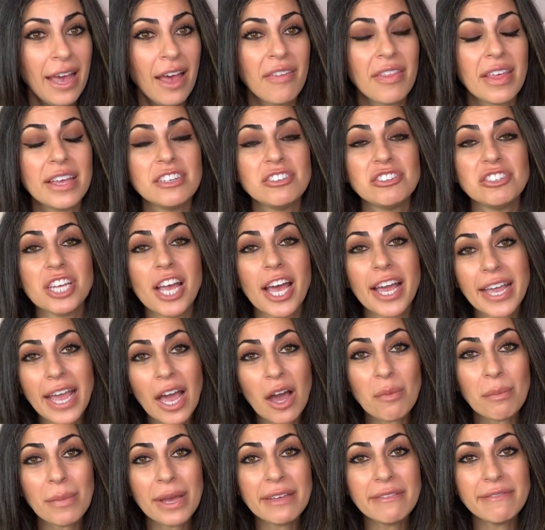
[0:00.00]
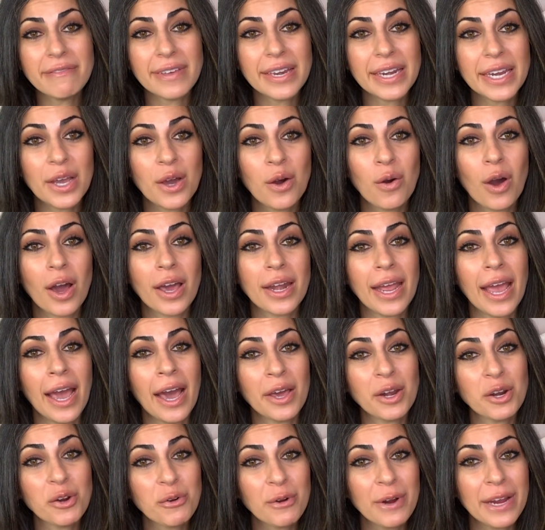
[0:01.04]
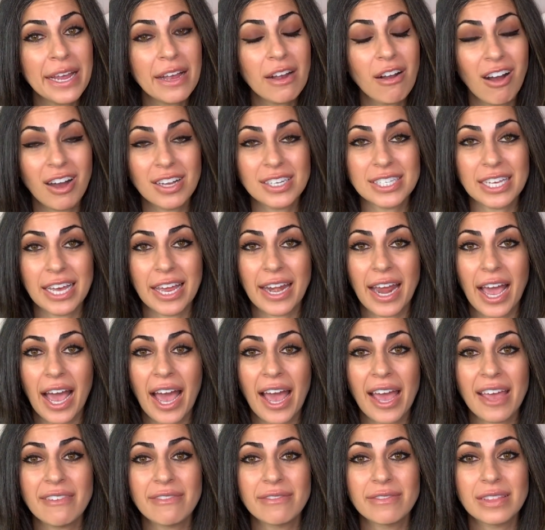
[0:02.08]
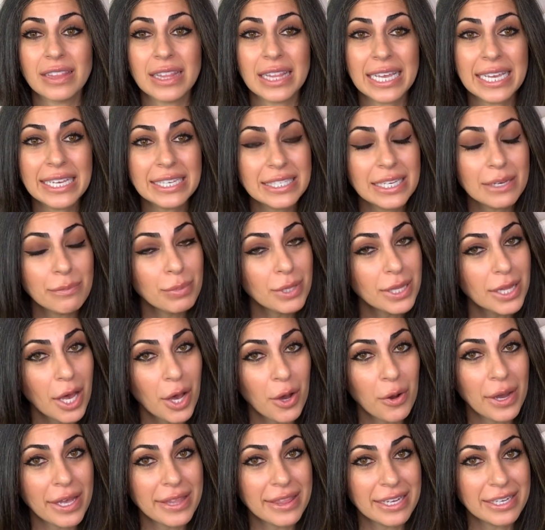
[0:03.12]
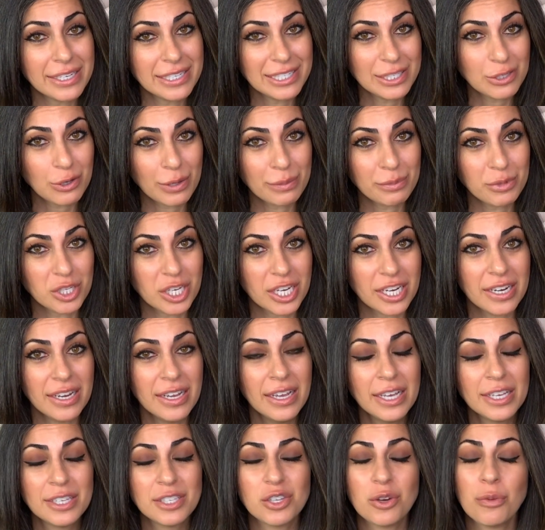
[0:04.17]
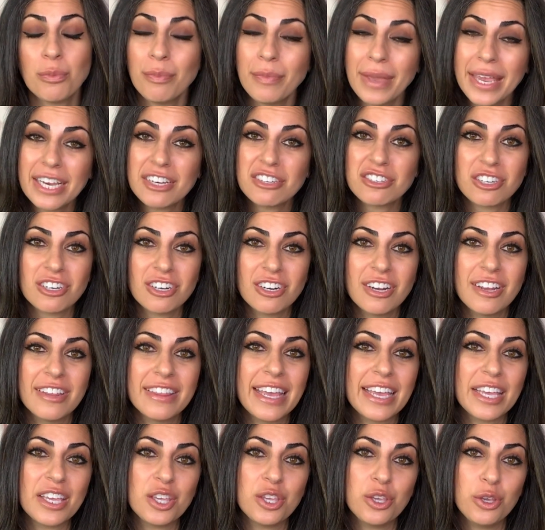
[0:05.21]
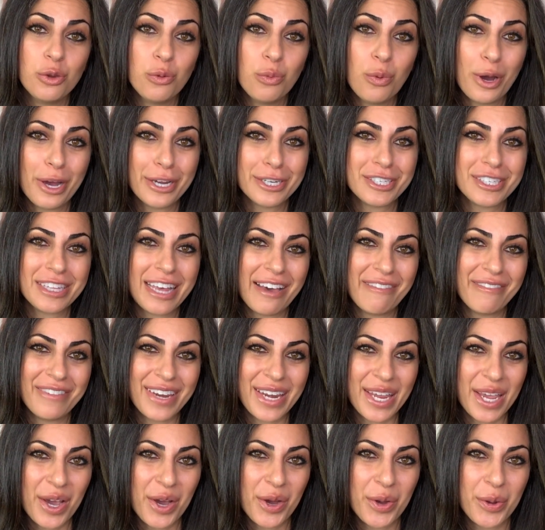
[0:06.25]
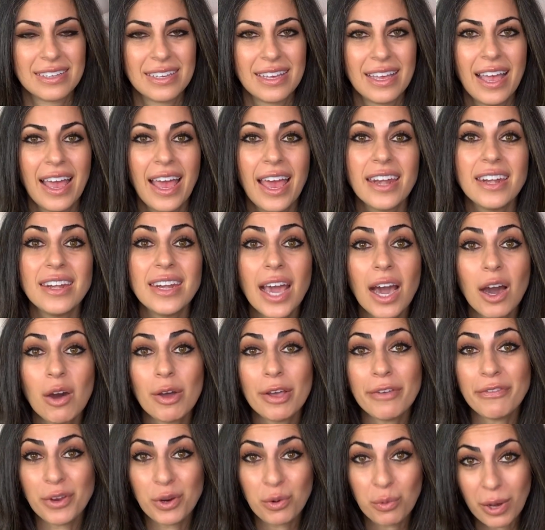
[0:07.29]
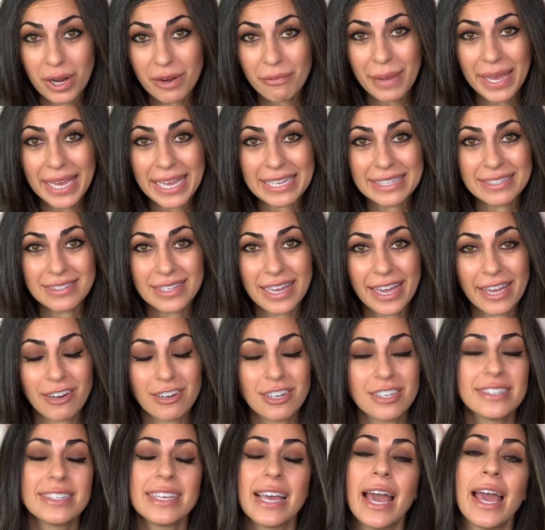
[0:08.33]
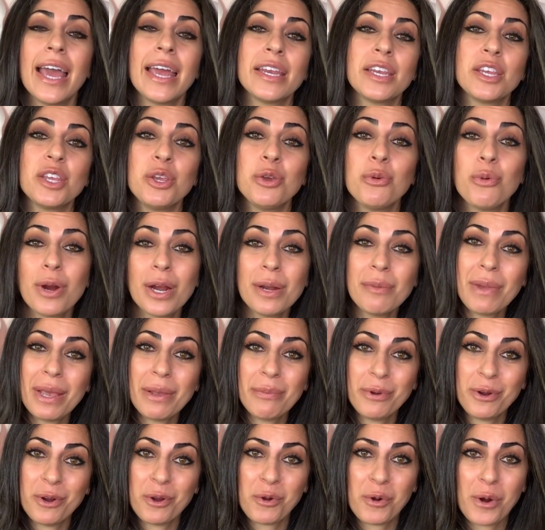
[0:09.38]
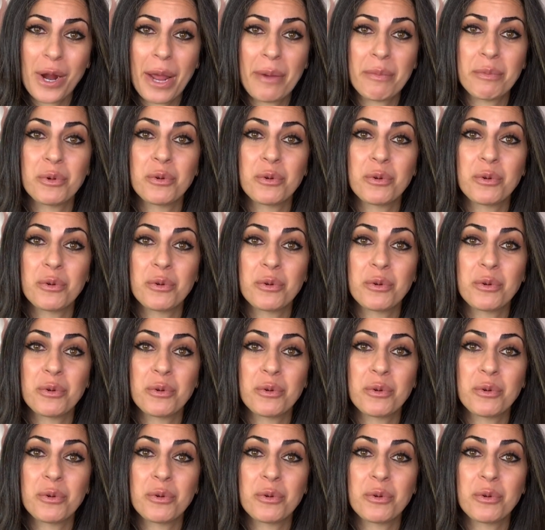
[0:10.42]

then check out my video on how to create content. I've linked it below in the description, so make sure that you watch that video. Now, if you're one of my insiders and you are in my program,